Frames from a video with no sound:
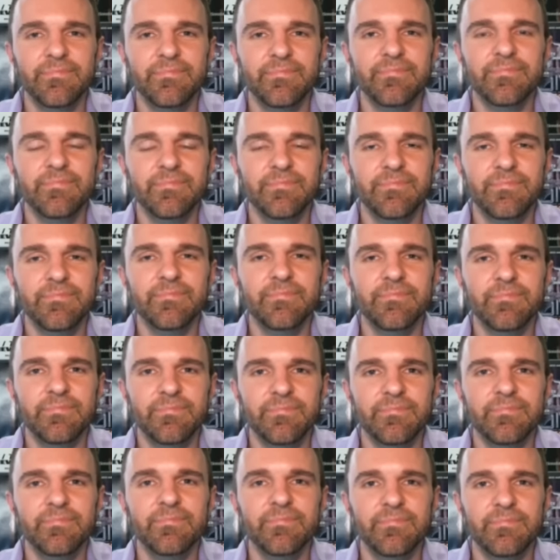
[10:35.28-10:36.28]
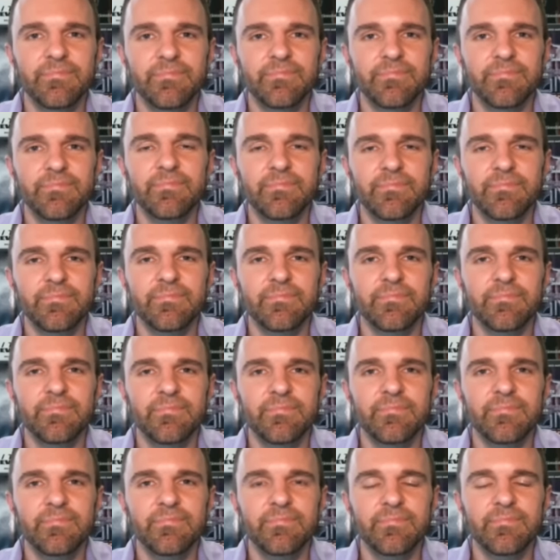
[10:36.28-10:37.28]

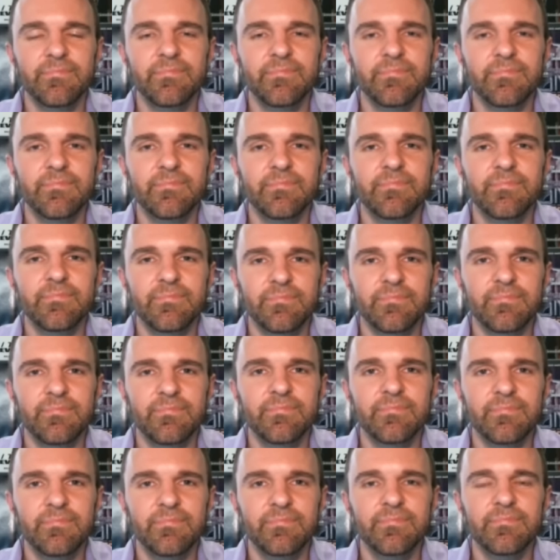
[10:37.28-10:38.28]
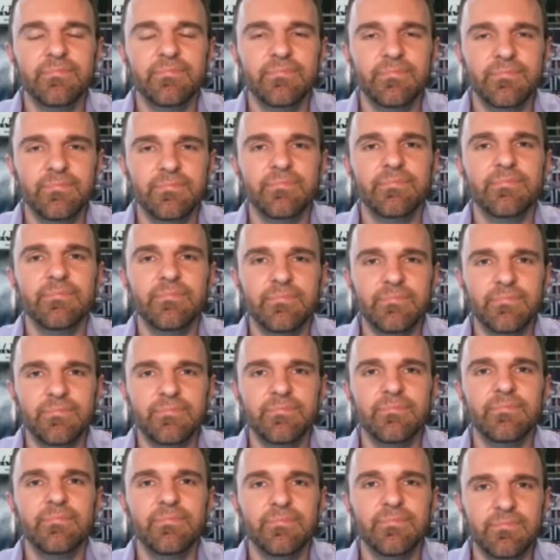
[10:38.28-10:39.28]

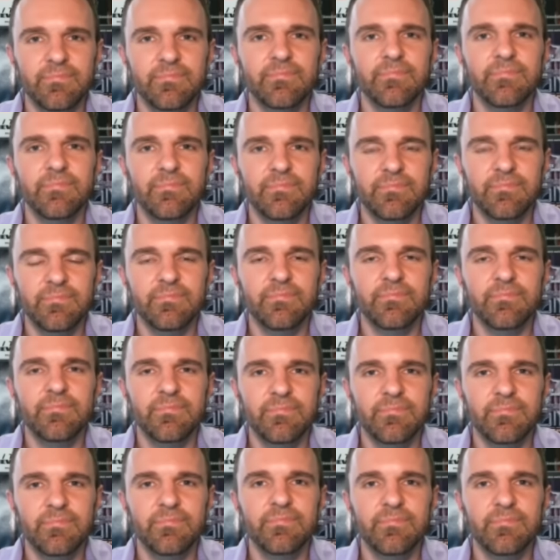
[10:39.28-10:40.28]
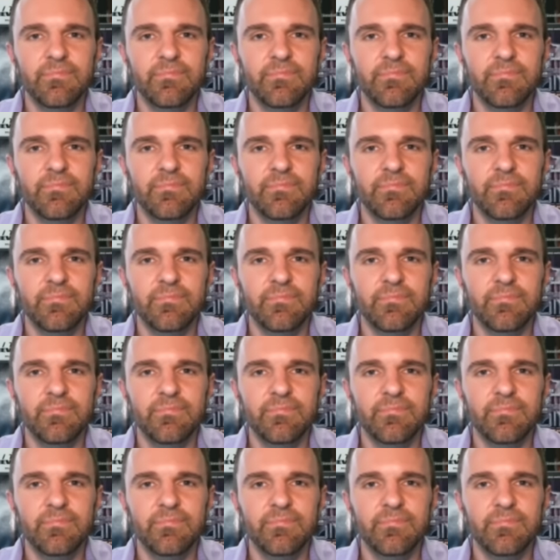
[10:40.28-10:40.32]
No words are spoken by the person on screen.